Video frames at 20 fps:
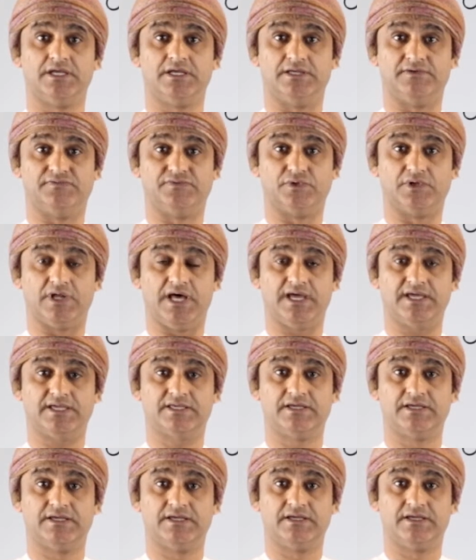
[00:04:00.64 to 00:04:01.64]
if you
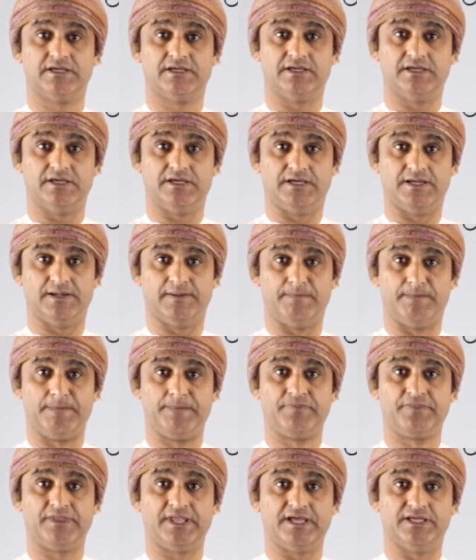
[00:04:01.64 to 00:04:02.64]
like,
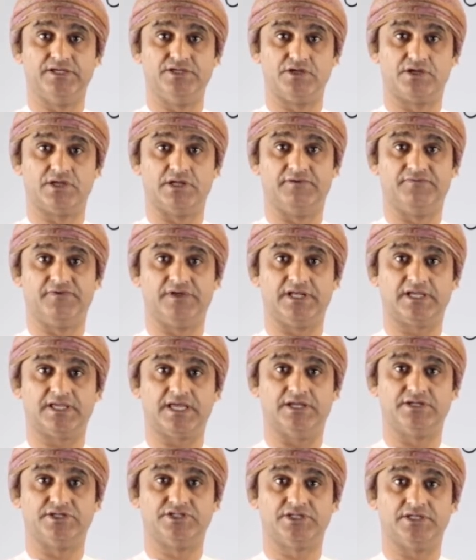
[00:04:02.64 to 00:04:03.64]
nucleophilic
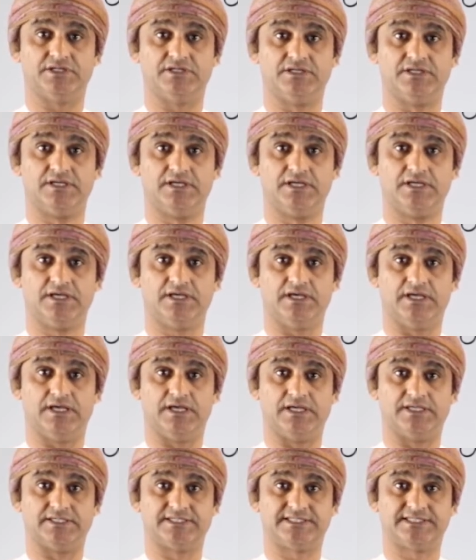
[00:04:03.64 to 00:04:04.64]
addition
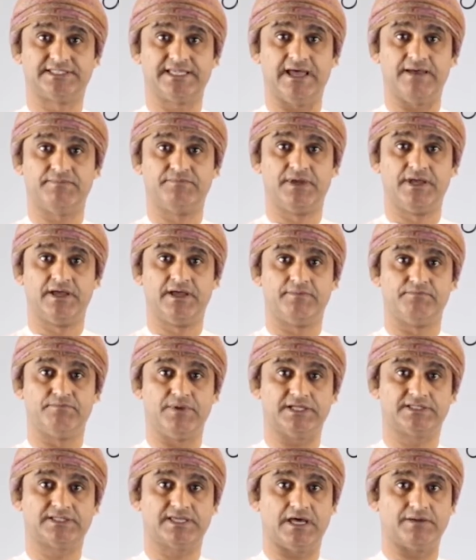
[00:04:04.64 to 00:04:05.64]
step,
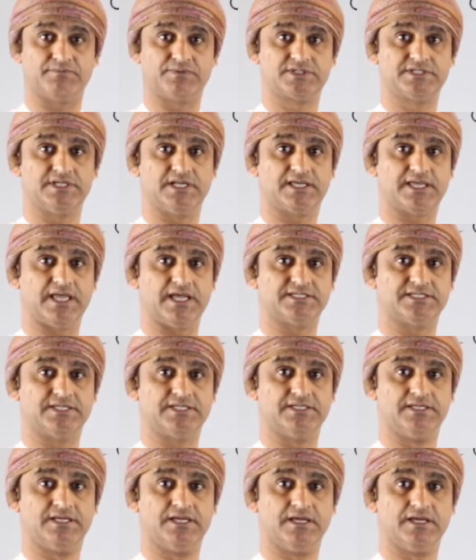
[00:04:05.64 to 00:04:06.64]
but carboxylic
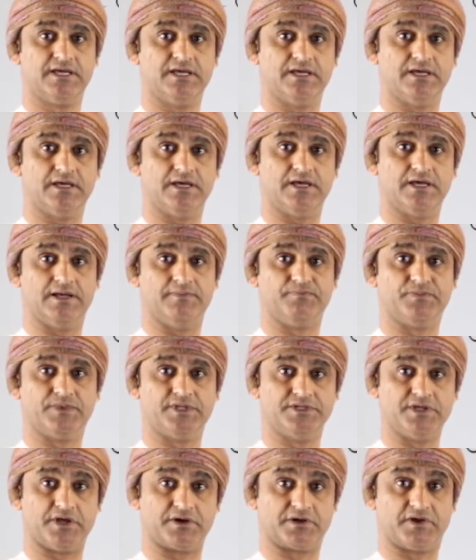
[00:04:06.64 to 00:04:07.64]
acid
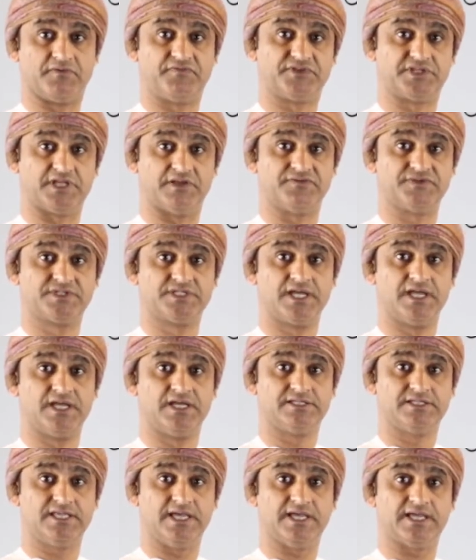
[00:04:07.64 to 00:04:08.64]
derivatives
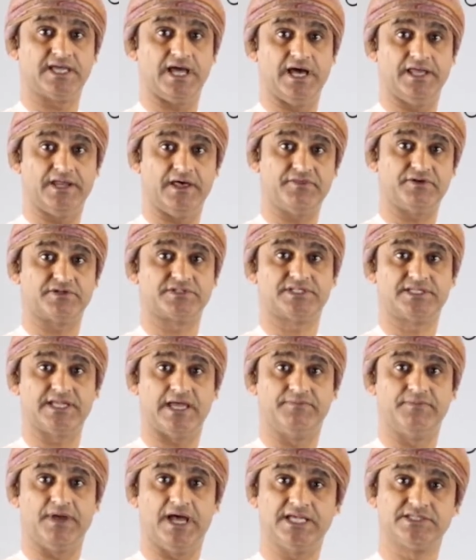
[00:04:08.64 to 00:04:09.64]
take another
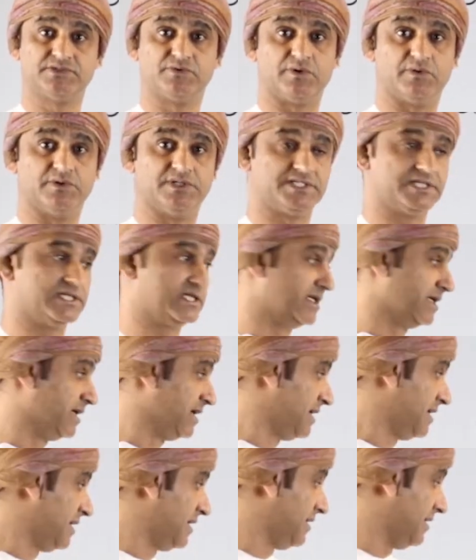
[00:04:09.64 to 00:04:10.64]
step, as we will see
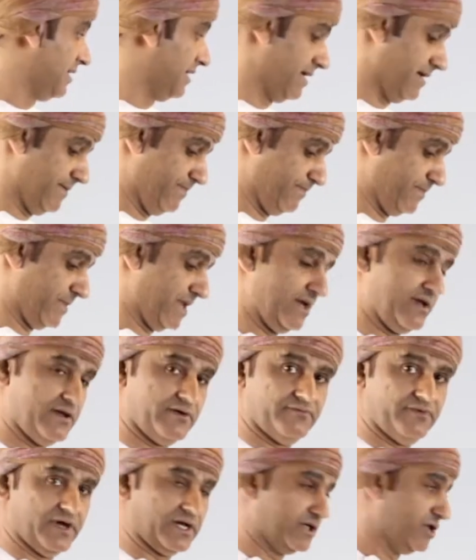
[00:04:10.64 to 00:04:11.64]

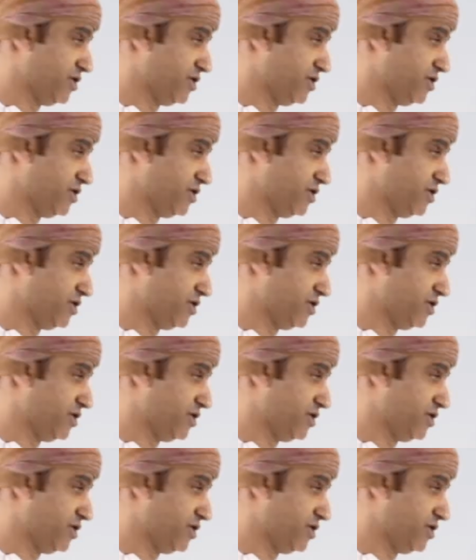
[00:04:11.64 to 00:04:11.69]
very